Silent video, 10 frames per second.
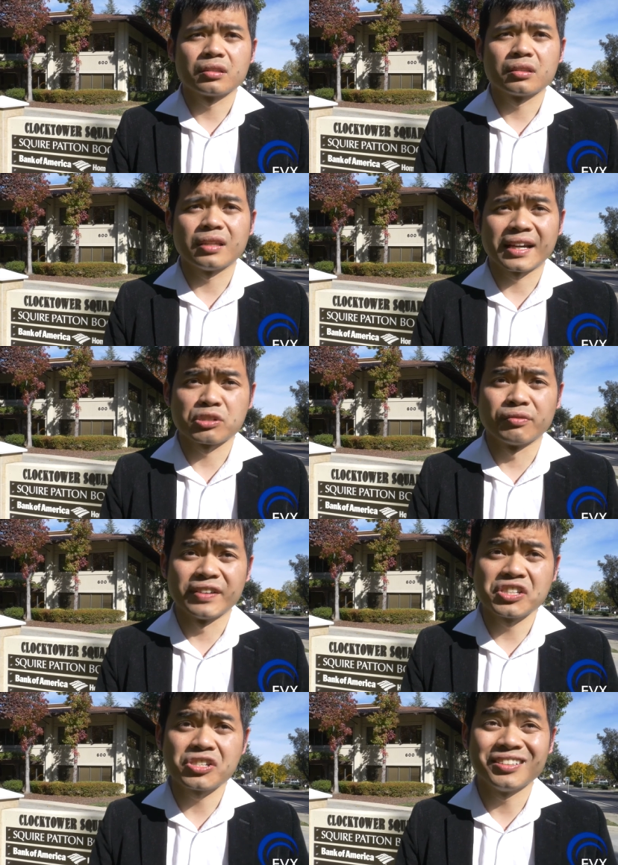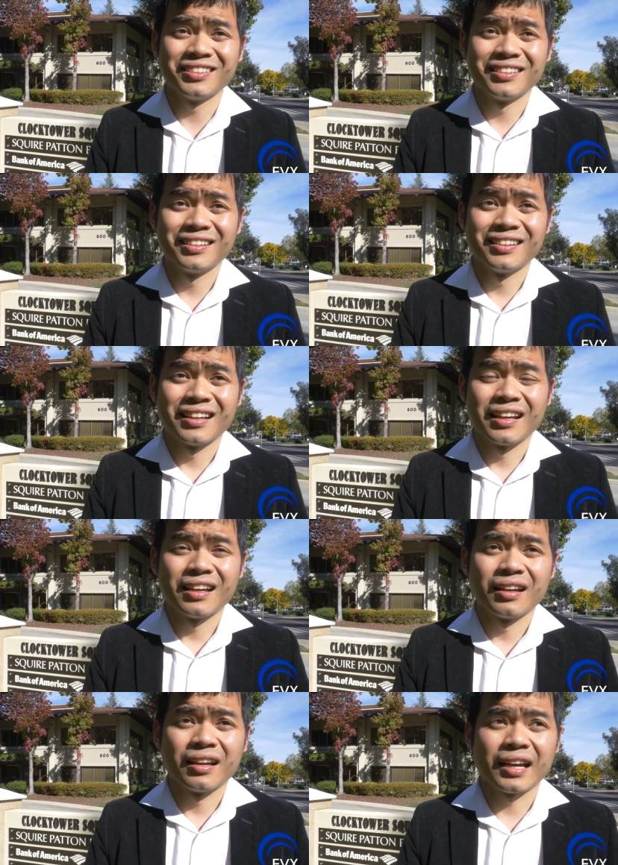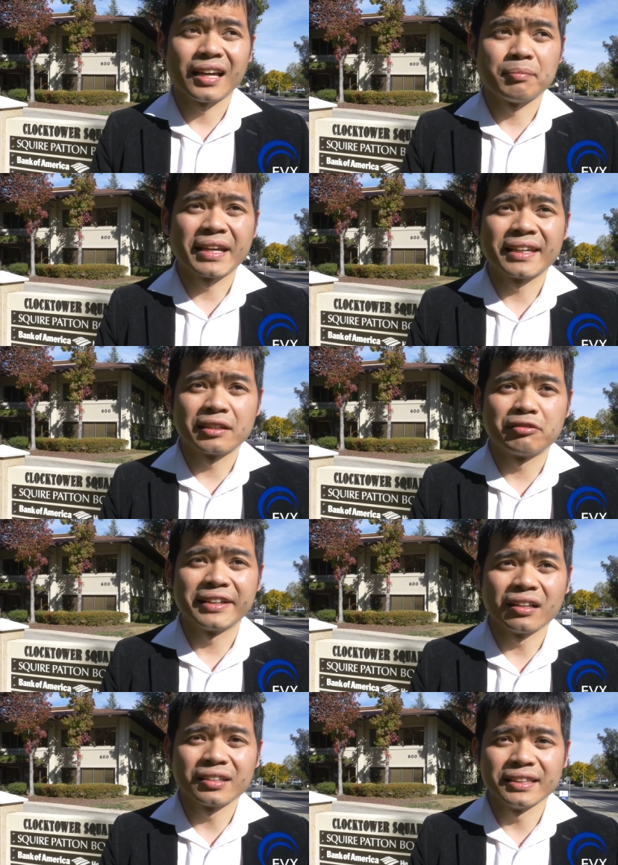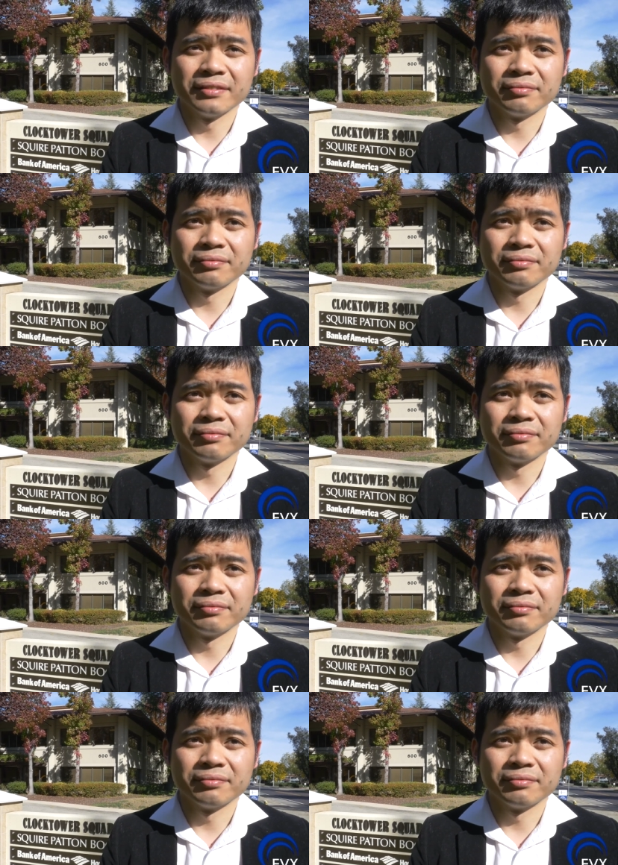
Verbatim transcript: the actual venture right. and making it reality.